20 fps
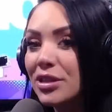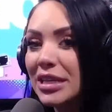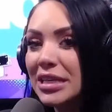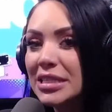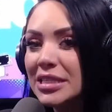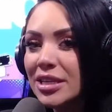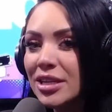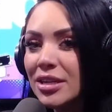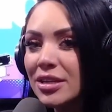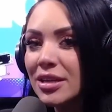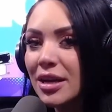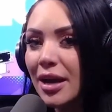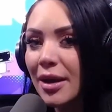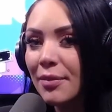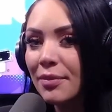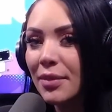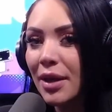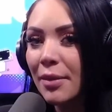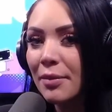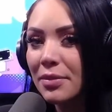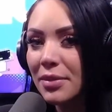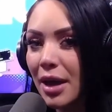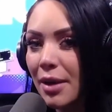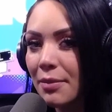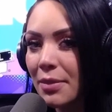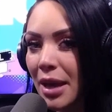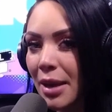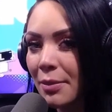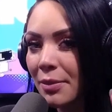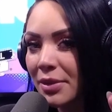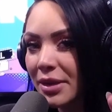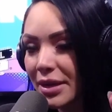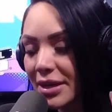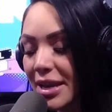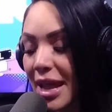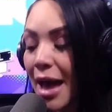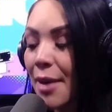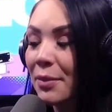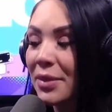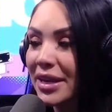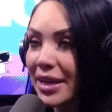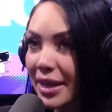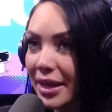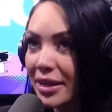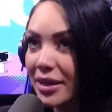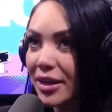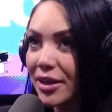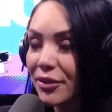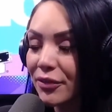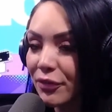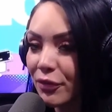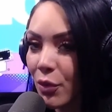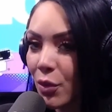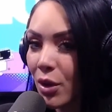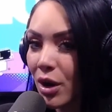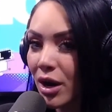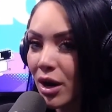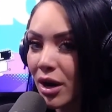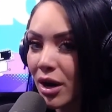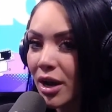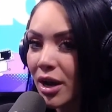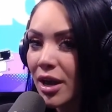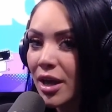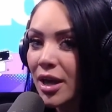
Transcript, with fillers: This year, you know I'm, I'm, I'm, nom nominated for